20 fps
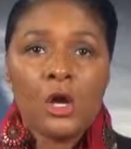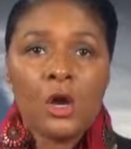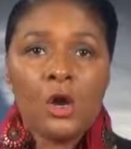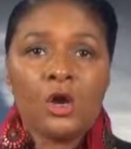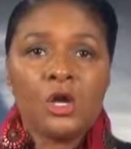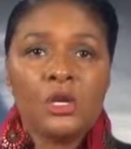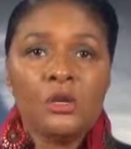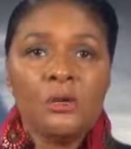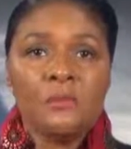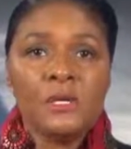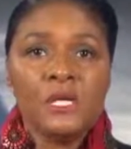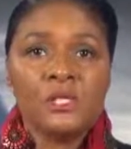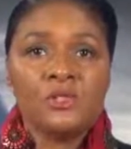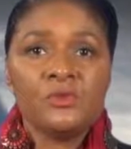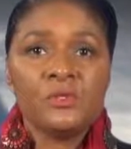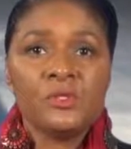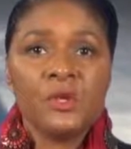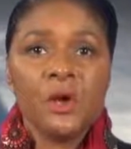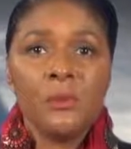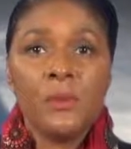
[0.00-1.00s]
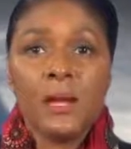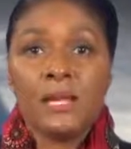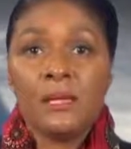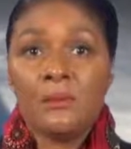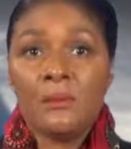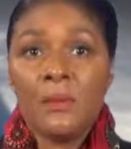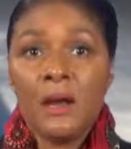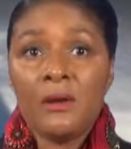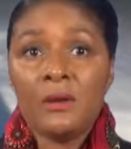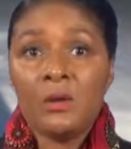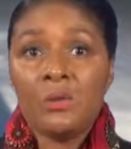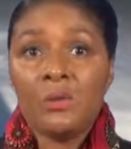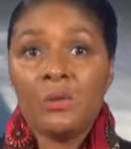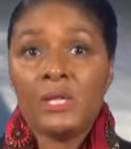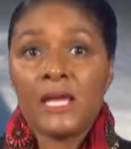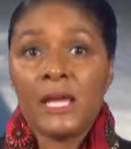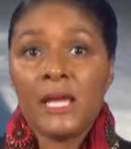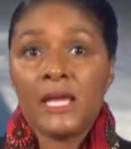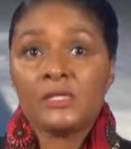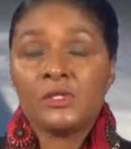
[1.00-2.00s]
Coconut Beach Resort by the Marriott
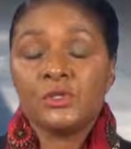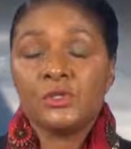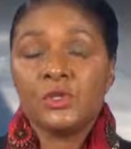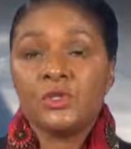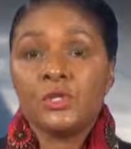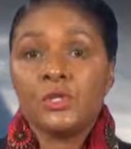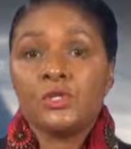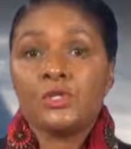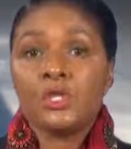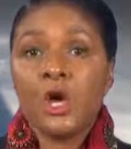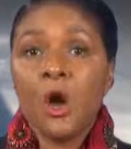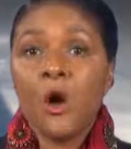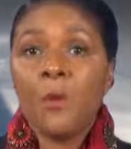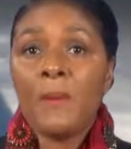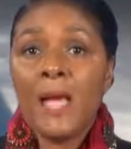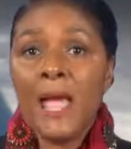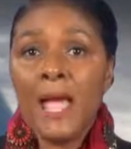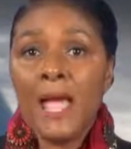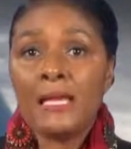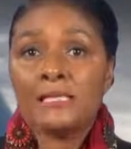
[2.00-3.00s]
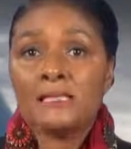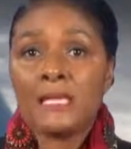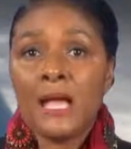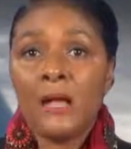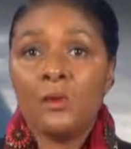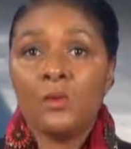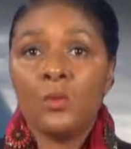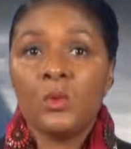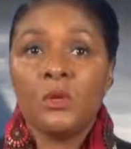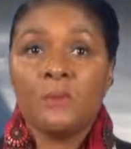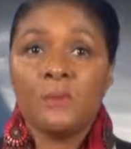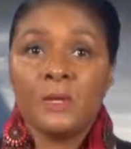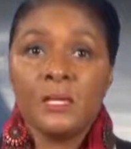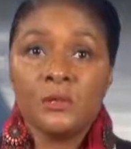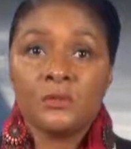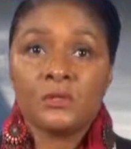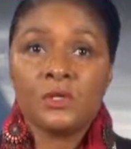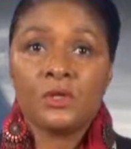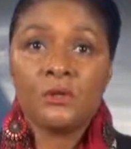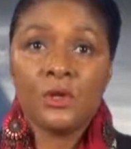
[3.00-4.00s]
will cater to the top end and will
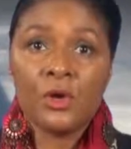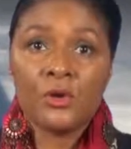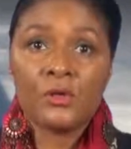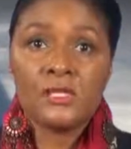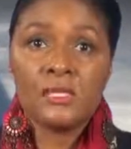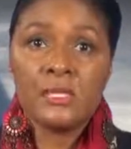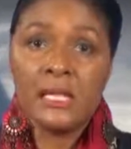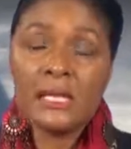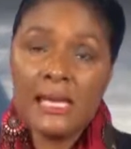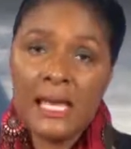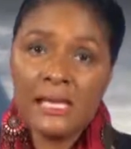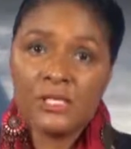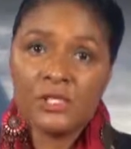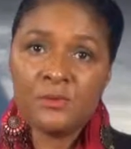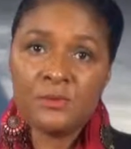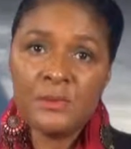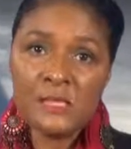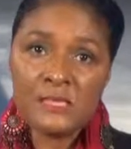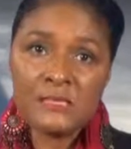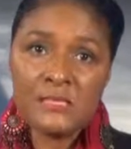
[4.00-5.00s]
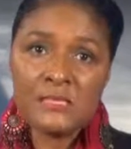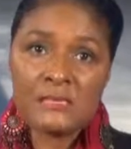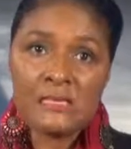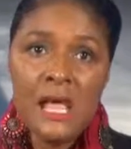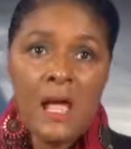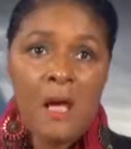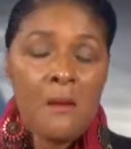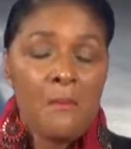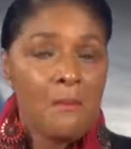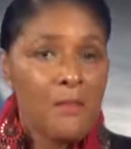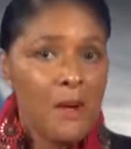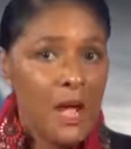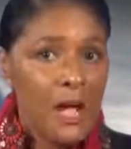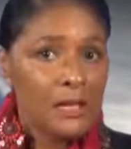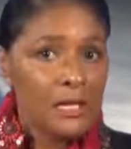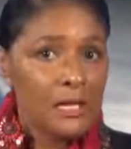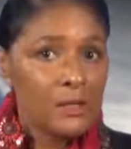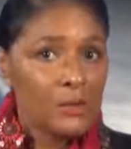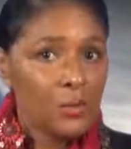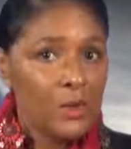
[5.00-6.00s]
appeal to those in the leisure business
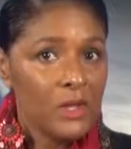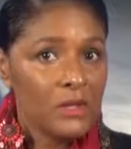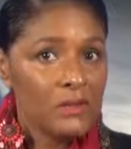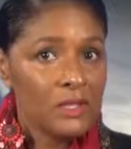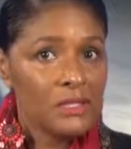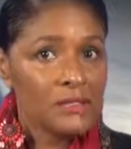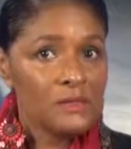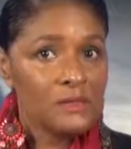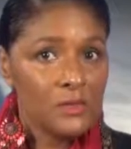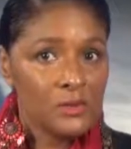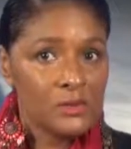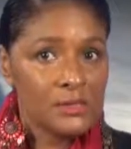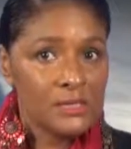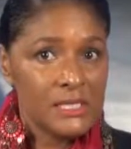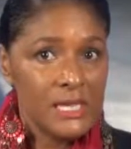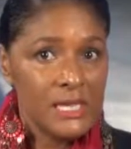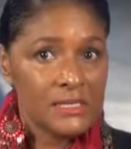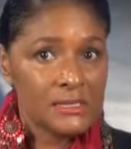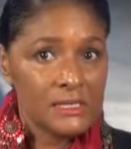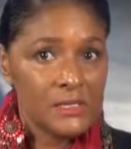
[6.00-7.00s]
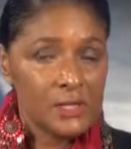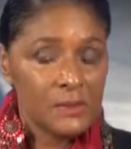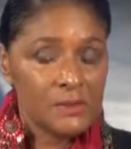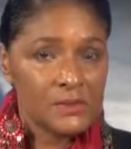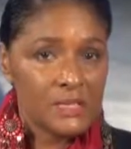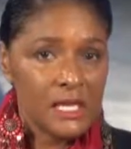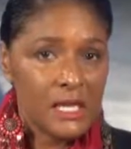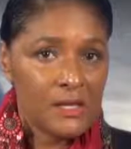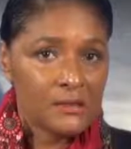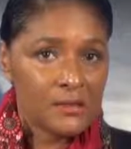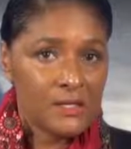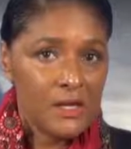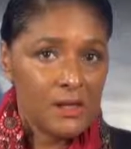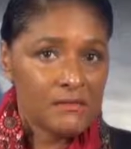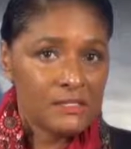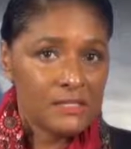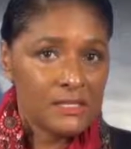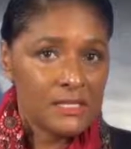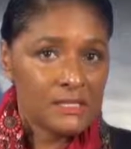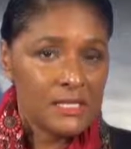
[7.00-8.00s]
market with associated upscale
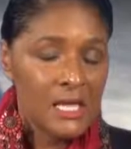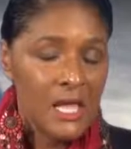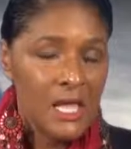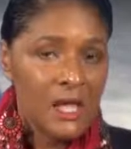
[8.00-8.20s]
services.